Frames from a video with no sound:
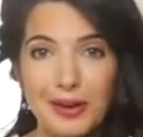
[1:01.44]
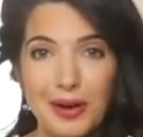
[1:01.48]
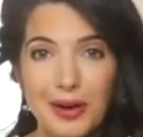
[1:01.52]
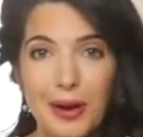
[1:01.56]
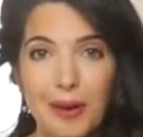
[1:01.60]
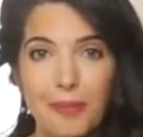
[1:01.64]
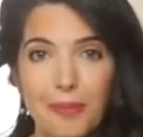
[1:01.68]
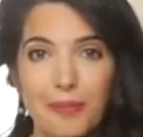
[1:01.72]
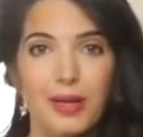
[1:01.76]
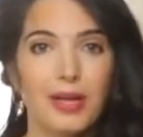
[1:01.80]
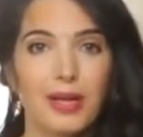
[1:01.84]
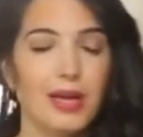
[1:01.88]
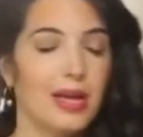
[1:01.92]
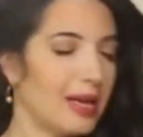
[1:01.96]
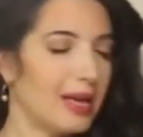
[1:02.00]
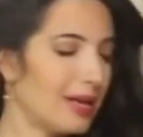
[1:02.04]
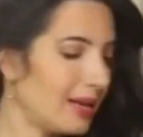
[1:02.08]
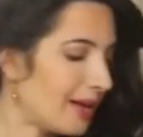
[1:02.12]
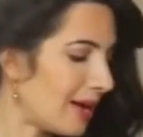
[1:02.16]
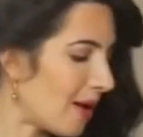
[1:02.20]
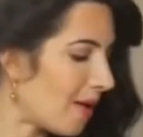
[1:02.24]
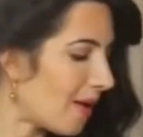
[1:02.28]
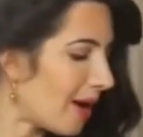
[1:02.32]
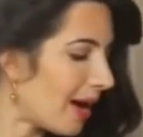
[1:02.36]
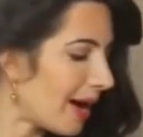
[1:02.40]
it up.
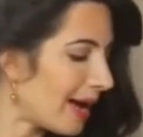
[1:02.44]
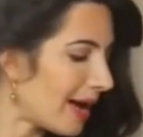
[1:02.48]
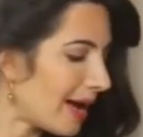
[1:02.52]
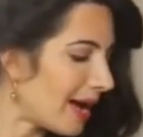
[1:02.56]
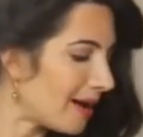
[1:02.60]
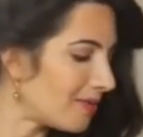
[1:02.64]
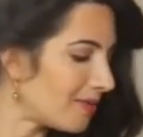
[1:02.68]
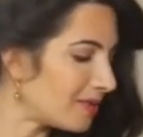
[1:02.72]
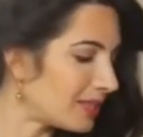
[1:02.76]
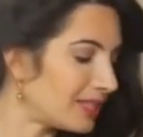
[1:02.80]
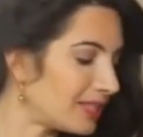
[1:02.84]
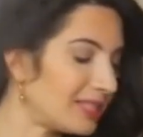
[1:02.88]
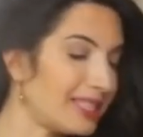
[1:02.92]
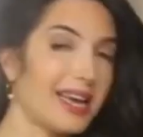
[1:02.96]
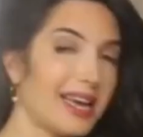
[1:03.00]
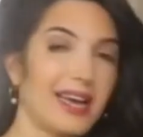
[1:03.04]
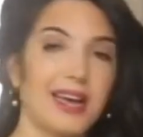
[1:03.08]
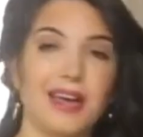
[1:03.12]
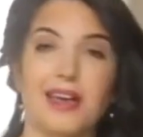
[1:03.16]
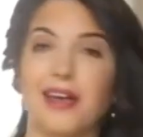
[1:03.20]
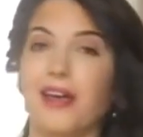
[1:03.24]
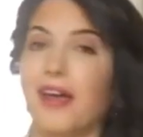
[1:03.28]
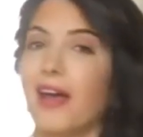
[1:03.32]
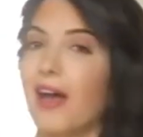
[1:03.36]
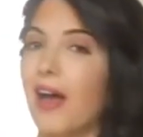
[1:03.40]
Now, I have to
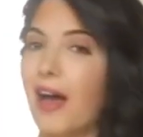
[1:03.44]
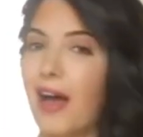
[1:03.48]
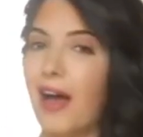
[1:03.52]
say,